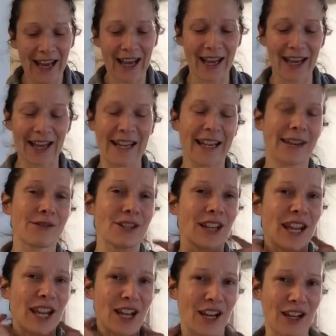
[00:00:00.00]
and it gives you
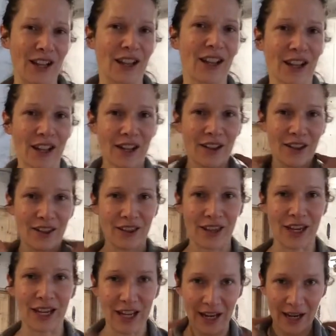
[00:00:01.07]
that kind of
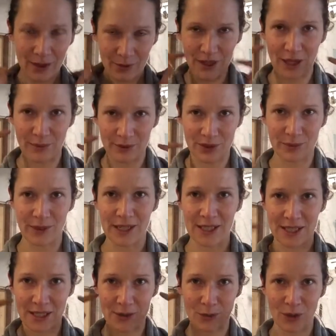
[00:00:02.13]
thick neck when the upper
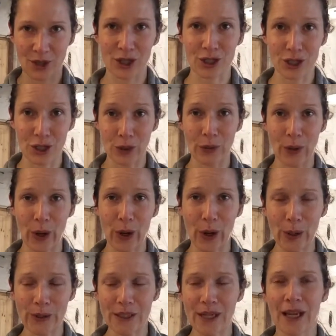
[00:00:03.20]
trapezius work too
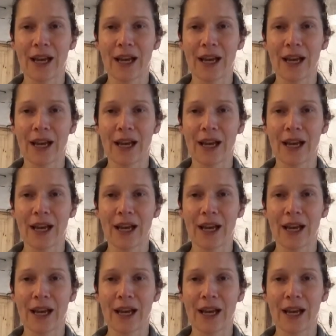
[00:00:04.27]
hard,